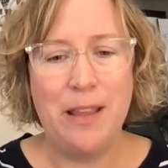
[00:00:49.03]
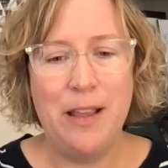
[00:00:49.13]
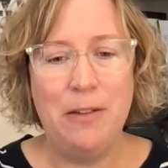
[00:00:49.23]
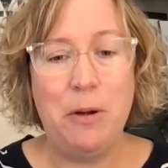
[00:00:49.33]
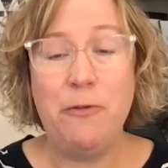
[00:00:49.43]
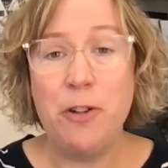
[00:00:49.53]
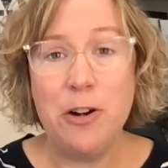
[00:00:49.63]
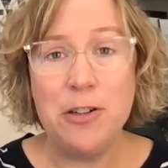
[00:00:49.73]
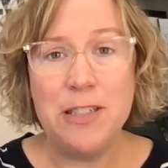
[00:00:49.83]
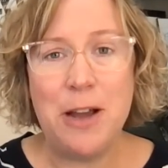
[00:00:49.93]
But
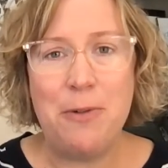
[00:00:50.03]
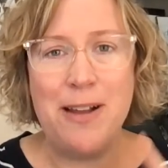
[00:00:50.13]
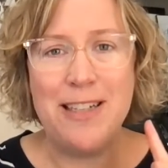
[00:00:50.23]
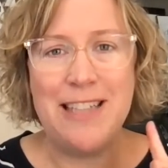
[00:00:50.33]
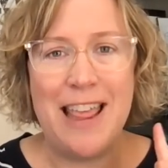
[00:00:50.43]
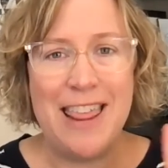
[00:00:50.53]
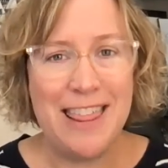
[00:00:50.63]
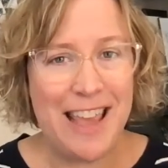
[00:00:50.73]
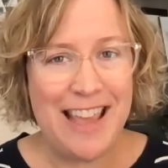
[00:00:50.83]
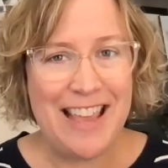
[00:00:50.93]
first, I wanted to say
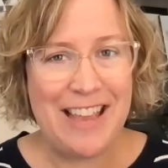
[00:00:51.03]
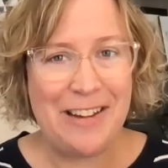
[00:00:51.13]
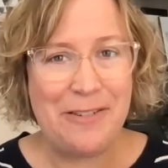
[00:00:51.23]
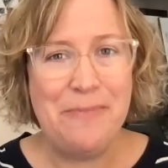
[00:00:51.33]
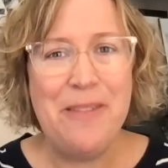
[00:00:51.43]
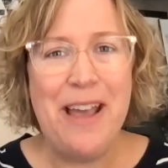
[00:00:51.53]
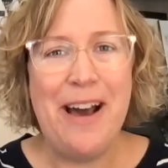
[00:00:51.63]
thank you.